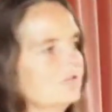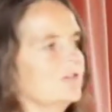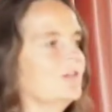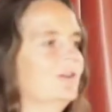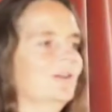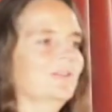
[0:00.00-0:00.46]

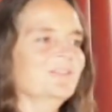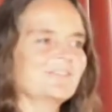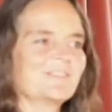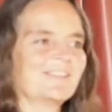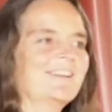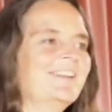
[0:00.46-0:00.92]

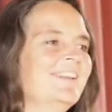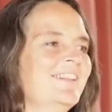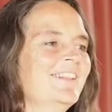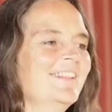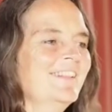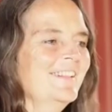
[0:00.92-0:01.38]
returns,
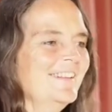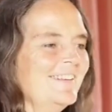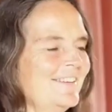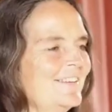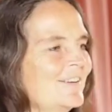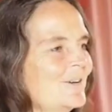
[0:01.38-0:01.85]

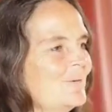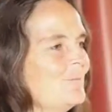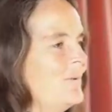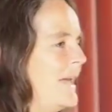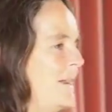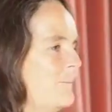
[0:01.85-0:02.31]
and
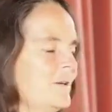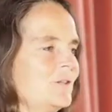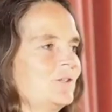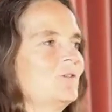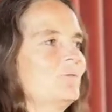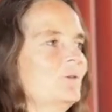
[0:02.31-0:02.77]
getting
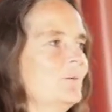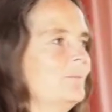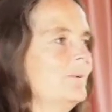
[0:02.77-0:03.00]
pissed off with your